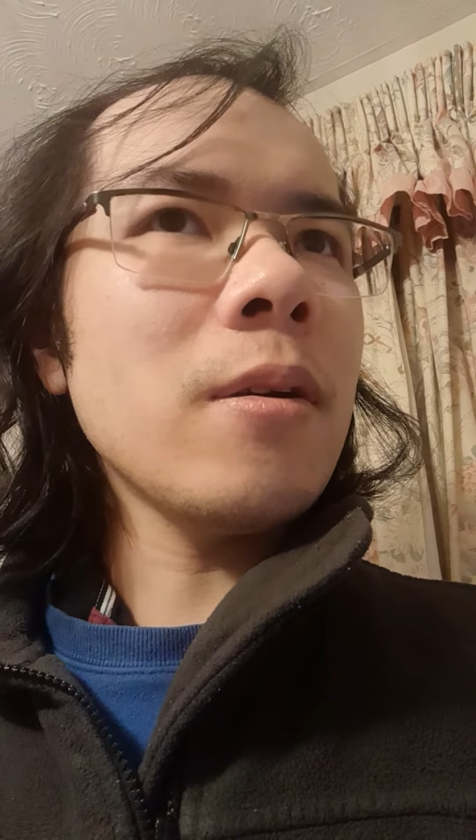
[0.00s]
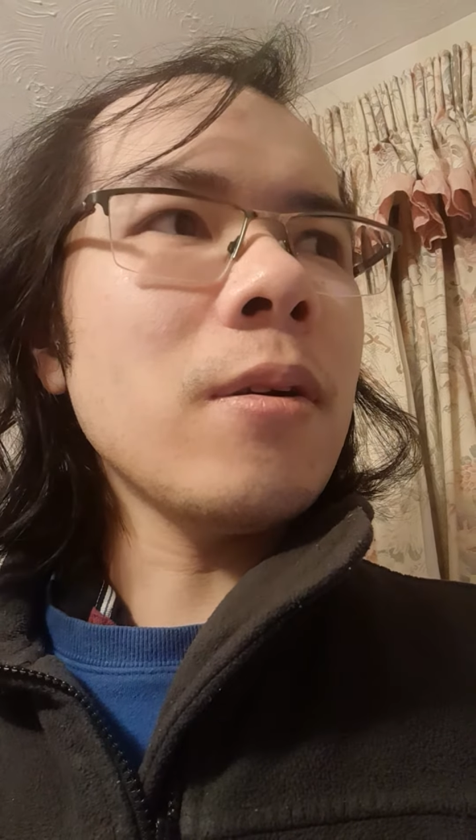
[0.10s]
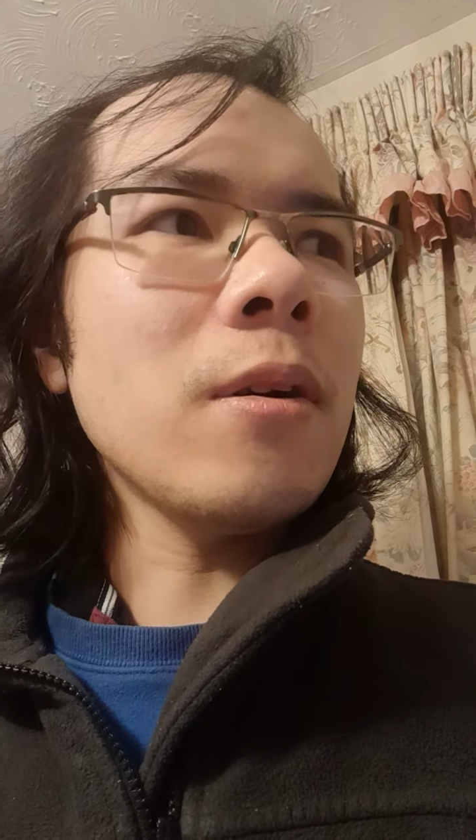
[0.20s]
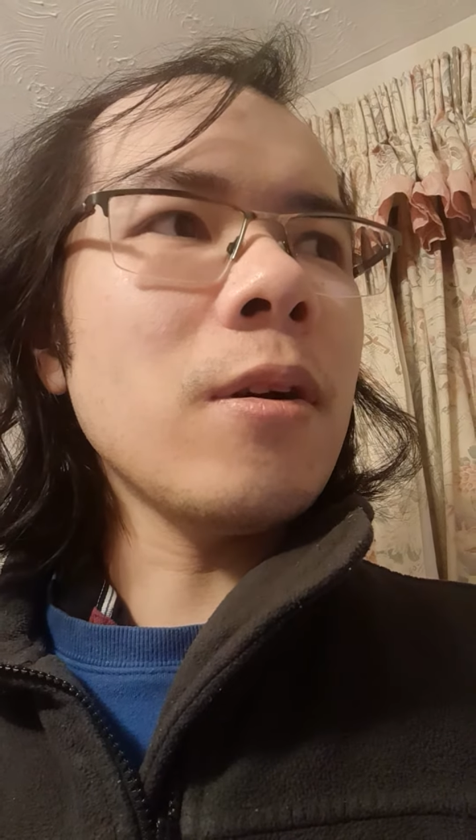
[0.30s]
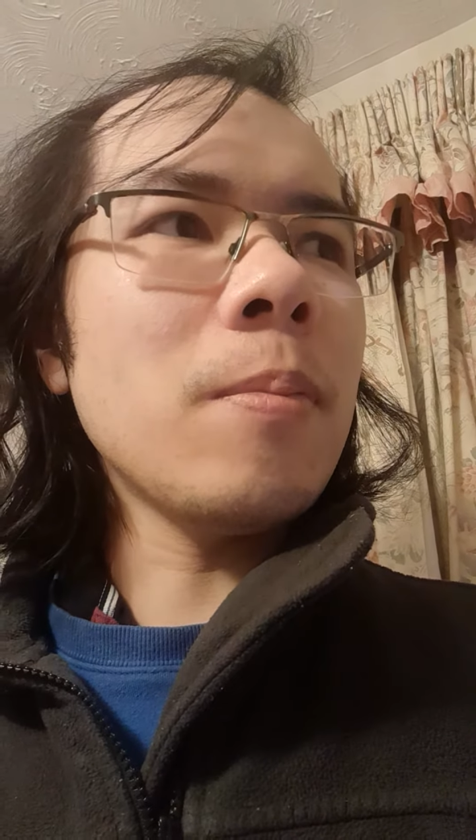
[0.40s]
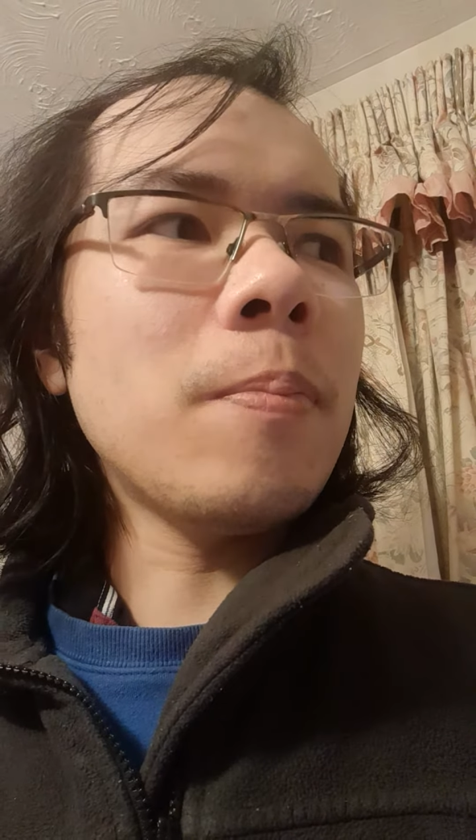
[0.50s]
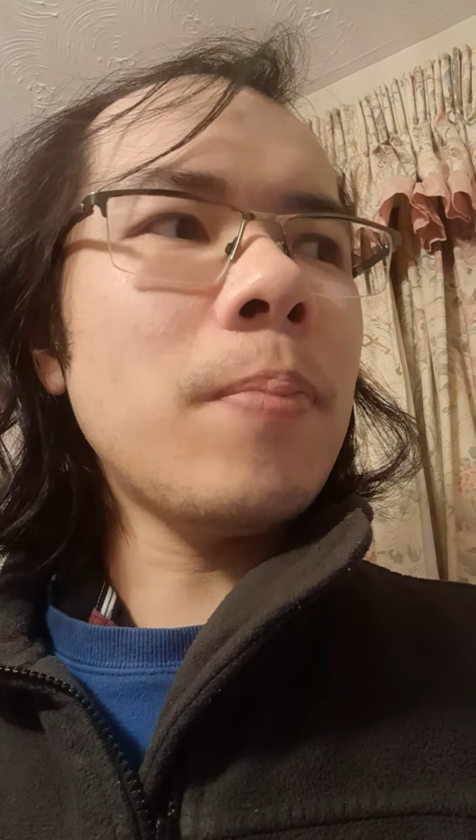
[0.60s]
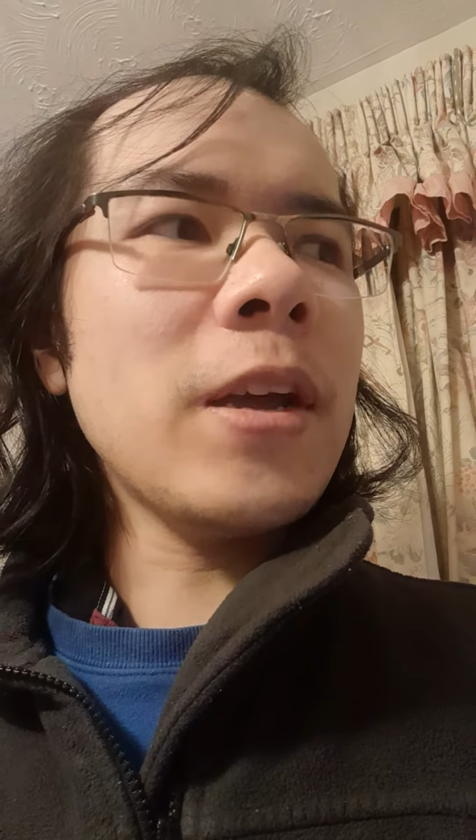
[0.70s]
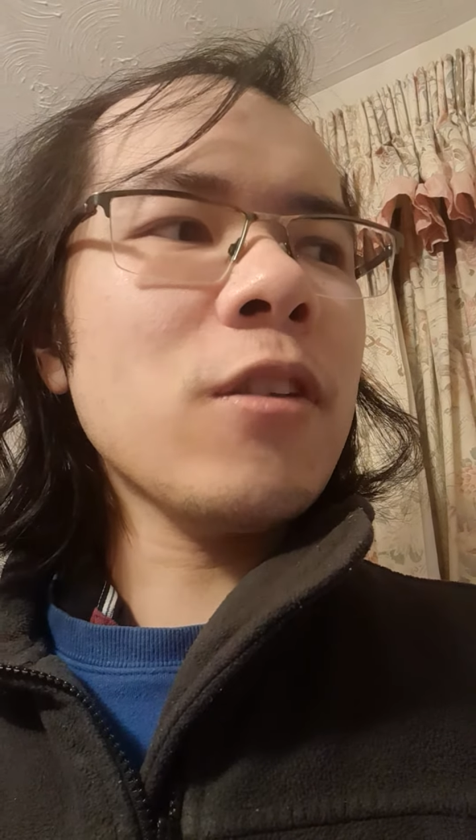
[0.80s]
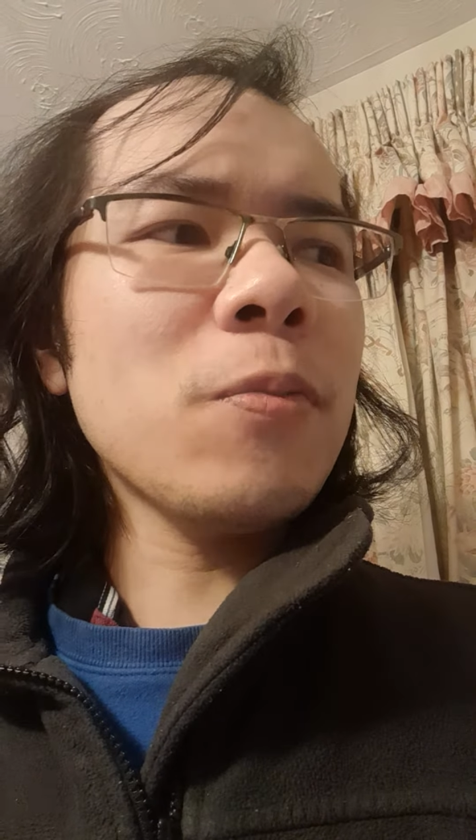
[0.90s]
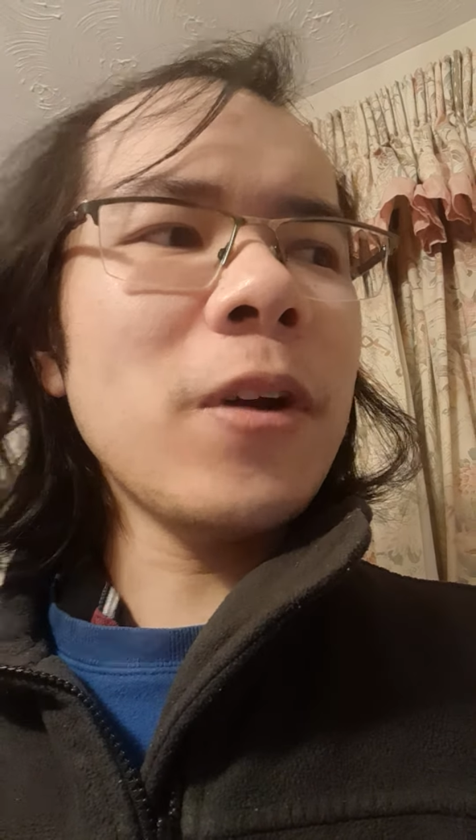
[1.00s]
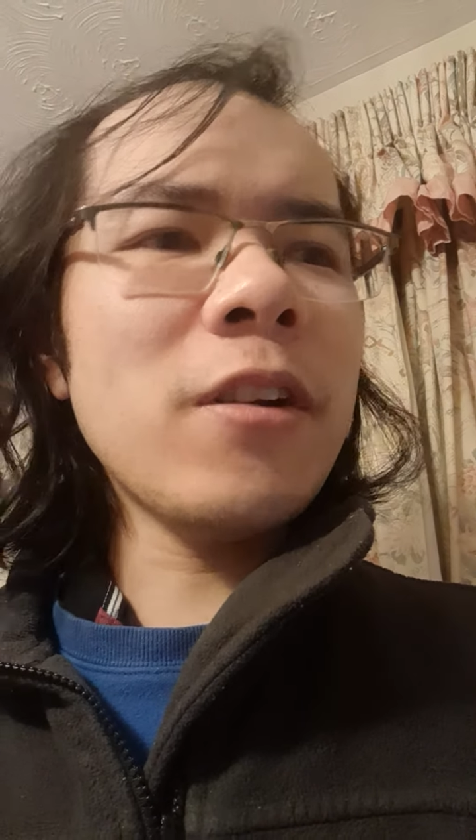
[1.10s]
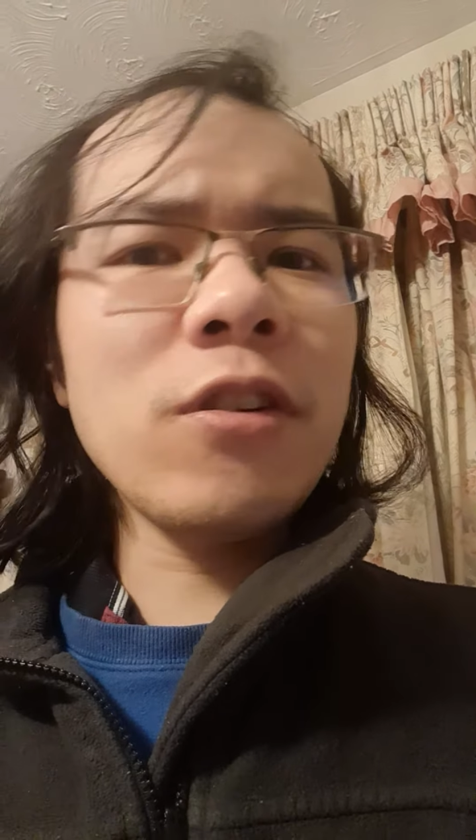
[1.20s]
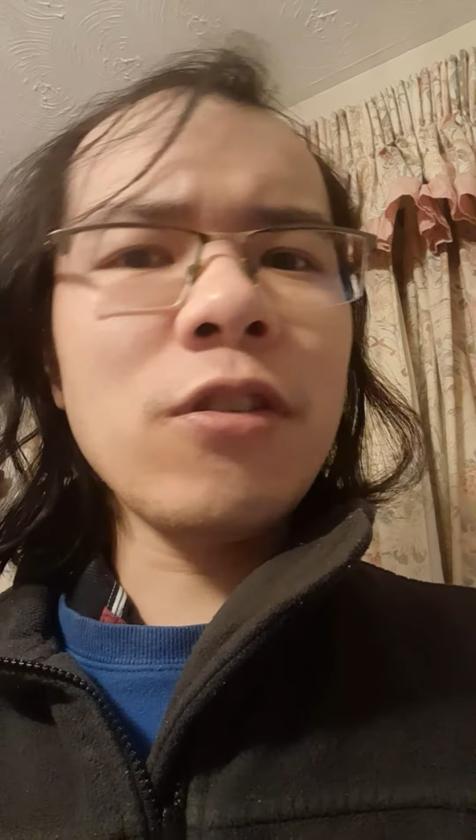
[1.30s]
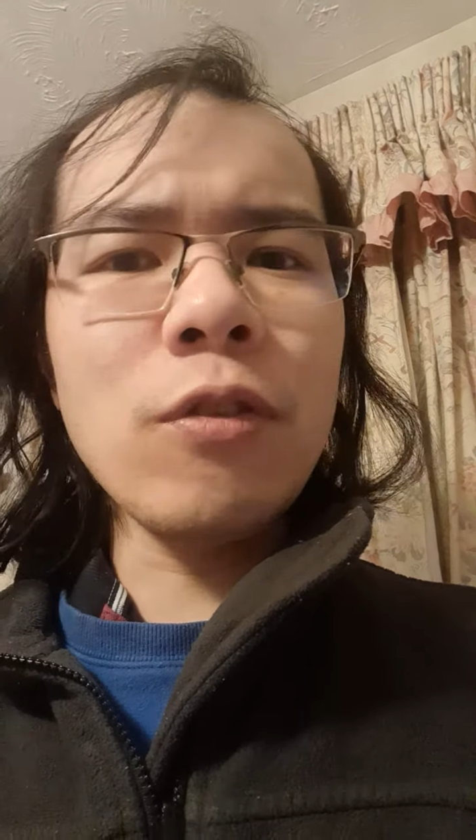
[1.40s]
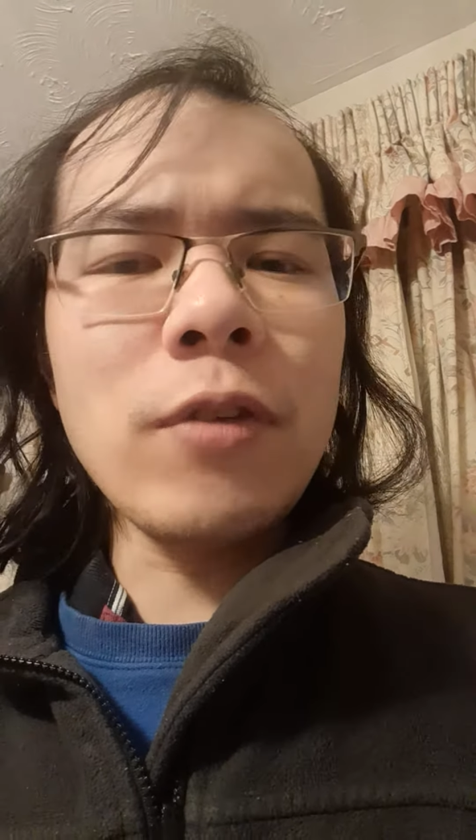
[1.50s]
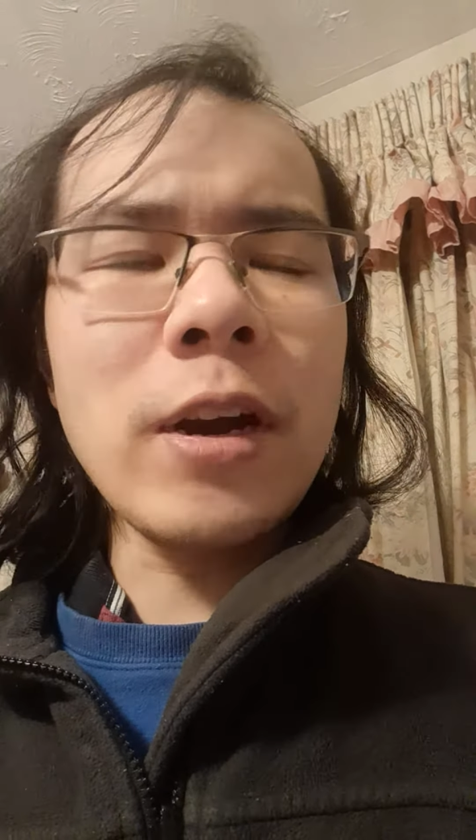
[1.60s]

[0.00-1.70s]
best wishes to